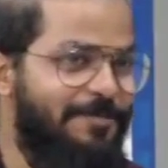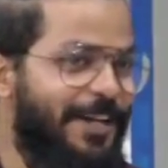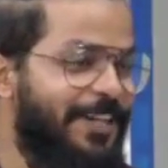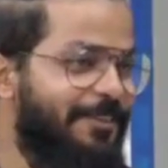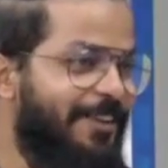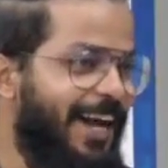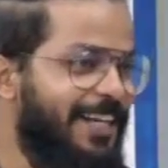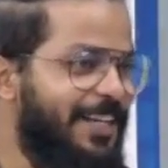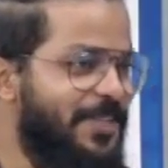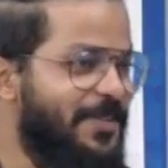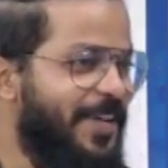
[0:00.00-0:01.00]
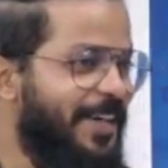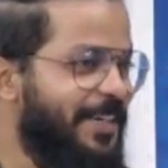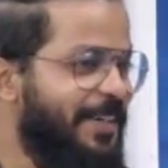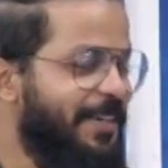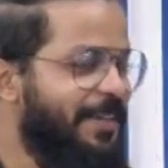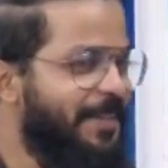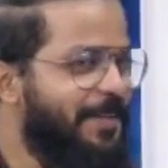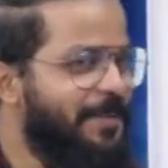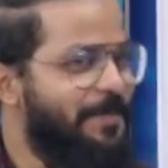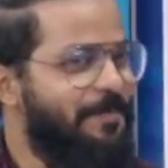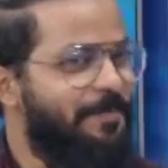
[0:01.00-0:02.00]
very highly educated,
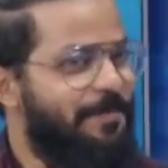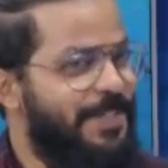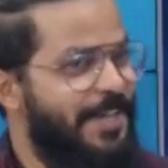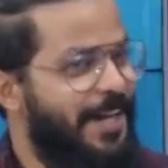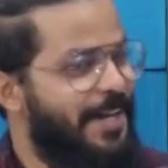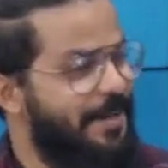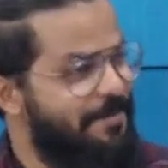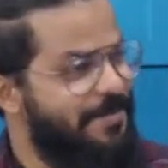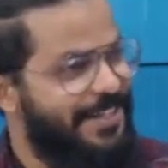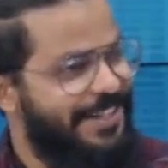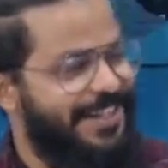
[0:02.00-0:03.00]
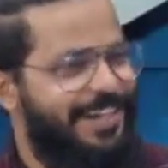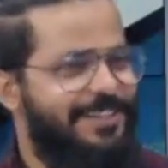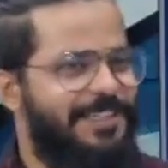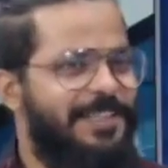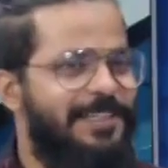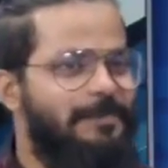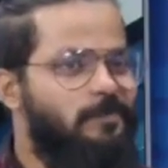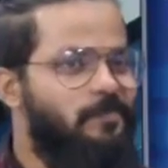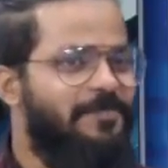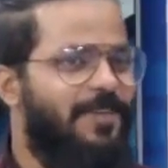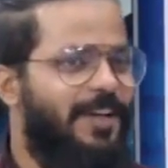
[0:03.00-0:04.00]
BTech, MTech, and
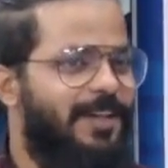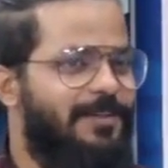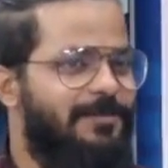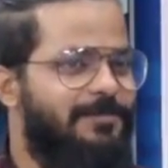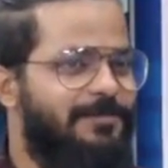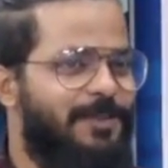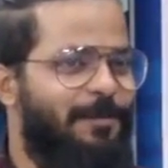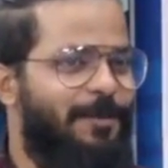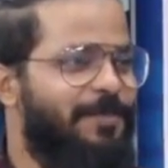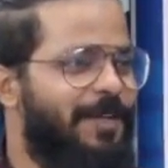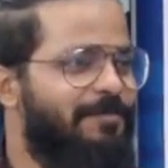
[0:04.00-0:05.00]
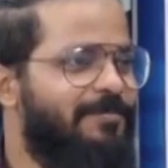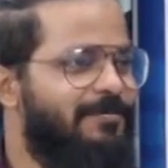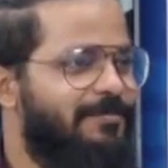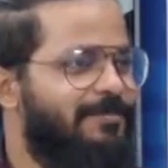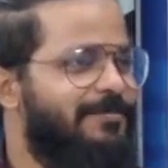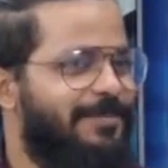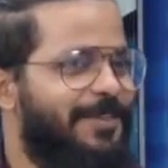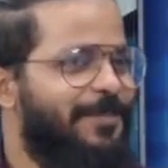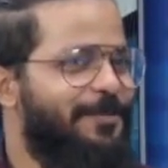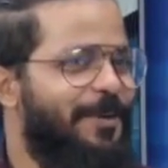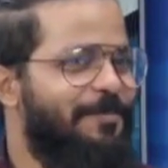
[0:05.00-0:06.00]
some of them
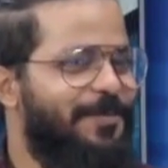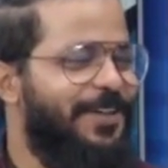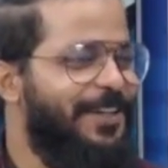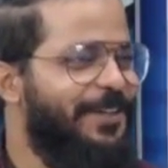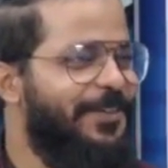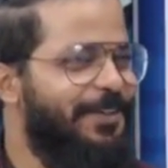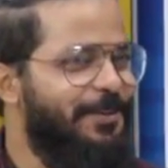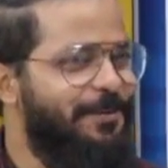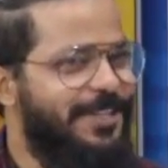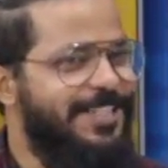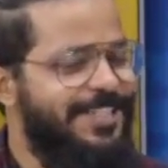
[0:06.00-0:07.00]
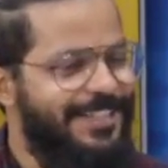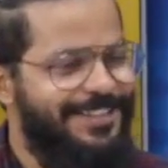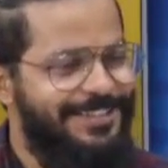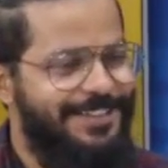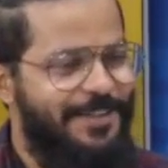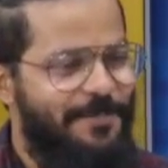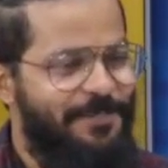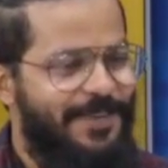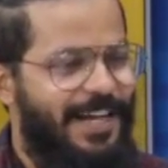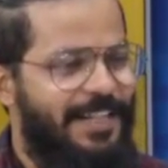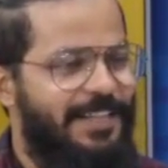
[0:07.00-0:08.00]
from really good universities.
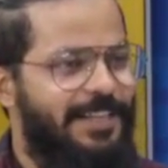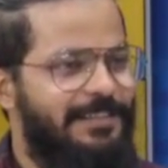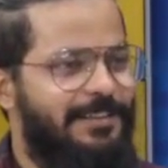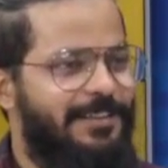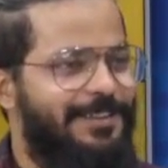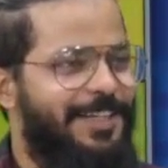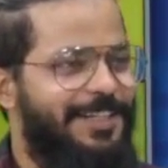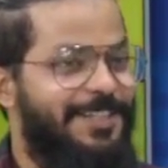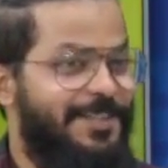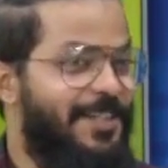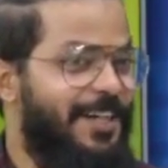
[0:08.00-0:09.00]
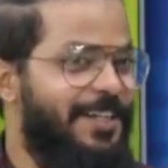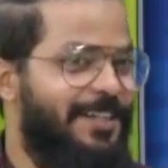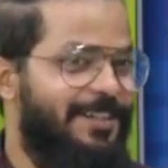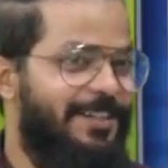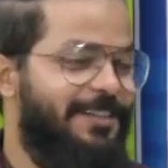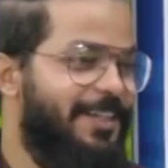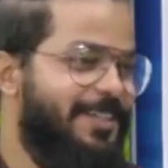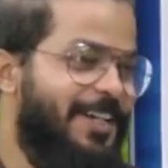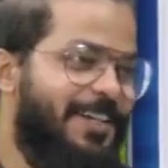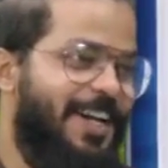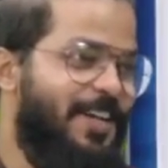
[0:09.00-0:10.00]
They started
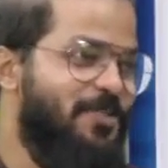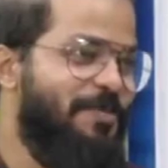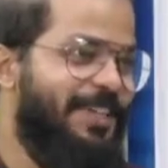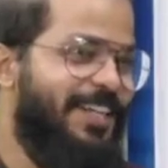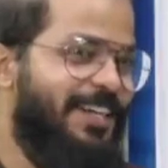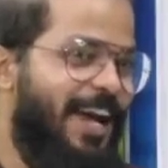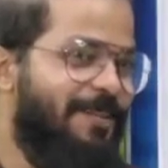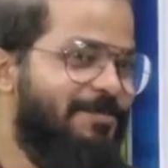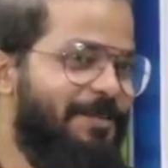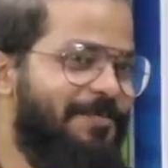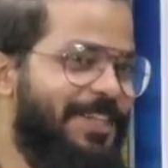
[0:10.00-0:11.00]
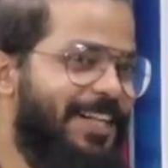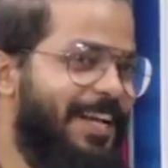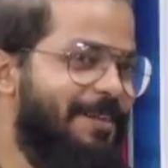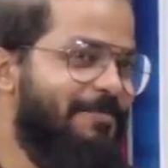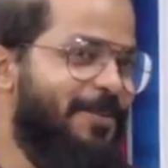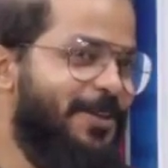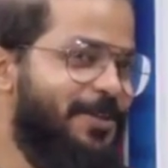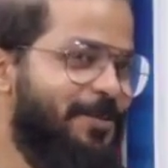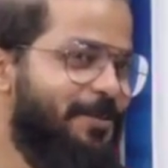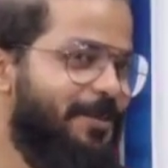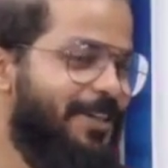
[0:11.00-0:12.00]
assuming that I am something like I'm going
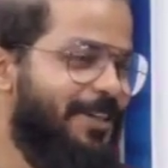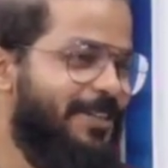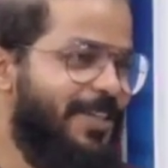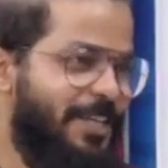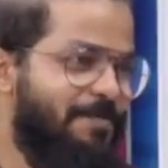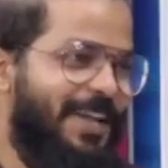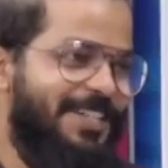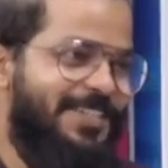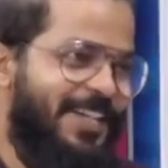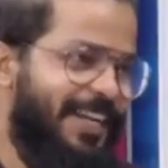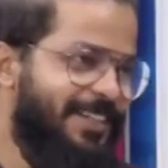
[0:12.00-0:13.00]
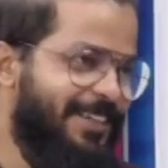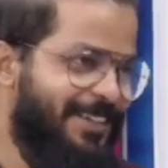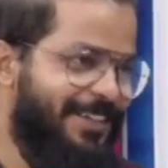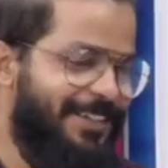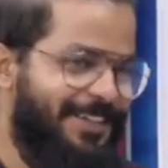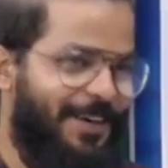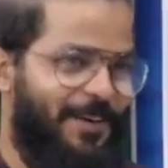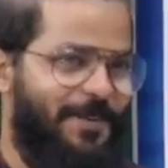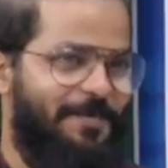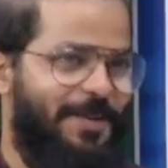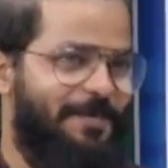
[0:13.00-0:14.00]
to change my gender, or
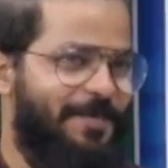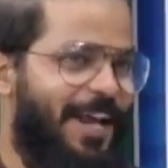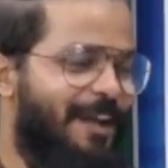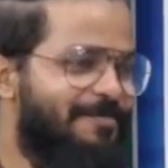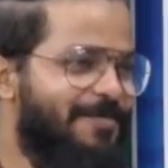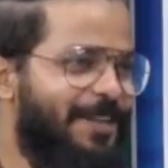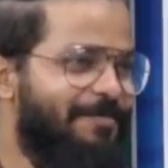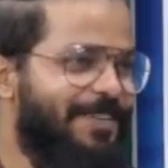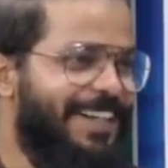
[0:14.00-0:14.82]
maybe I'm something.